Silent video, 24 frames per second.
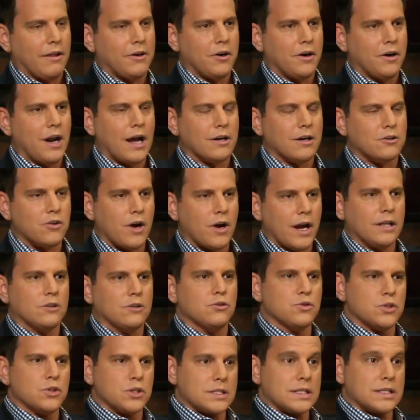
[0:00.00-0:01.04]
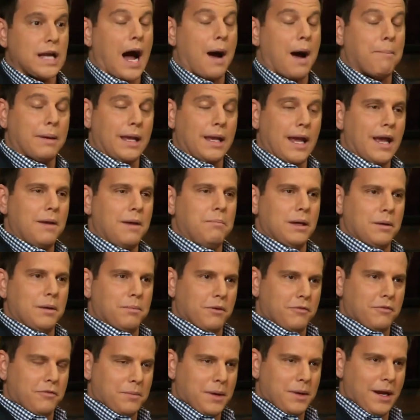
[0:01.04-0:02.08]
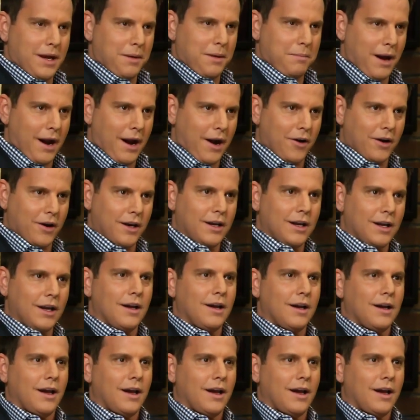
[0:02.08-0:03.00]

and you're not trying to stop gay people from getting married.